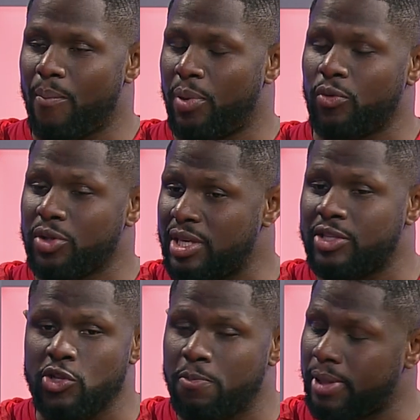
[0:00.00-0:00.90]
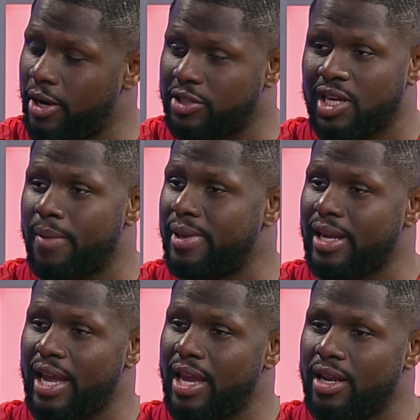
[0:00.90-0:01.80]
But with these new players coming
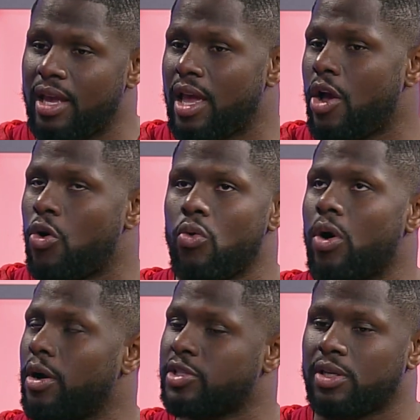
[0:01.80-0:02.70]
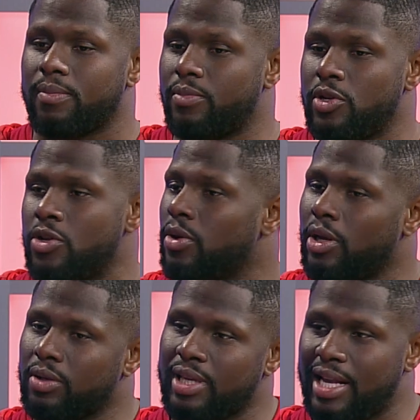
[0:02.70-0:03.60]
in, who are some new
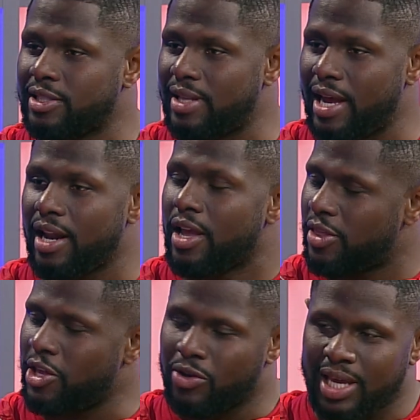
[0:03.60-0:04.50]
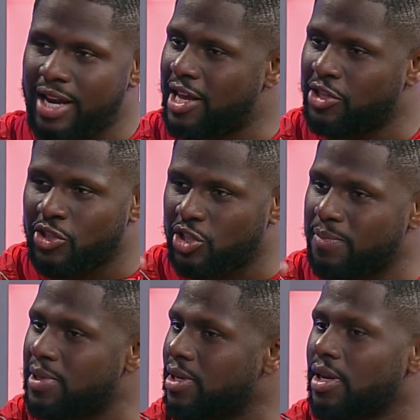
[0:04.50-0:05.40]
Hellcats that the Hellcat Nation should
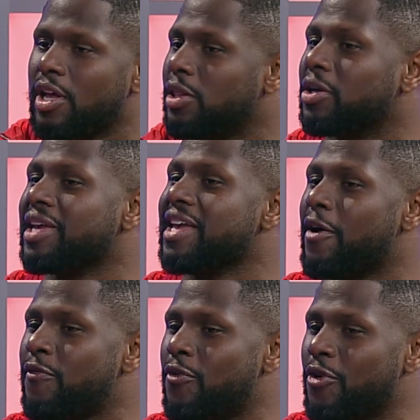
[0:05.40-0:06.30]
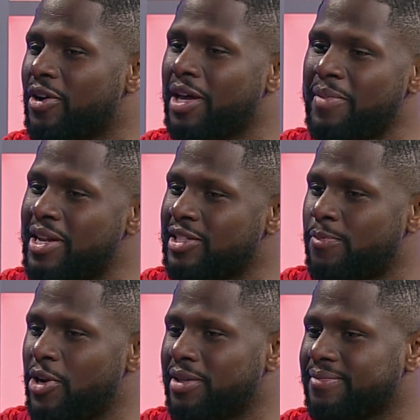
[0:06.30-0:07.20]
be looking out for coming this
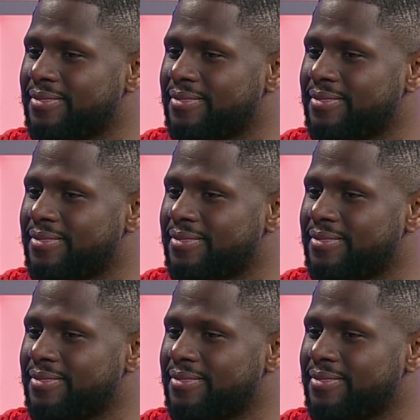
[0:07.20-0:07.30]
spring?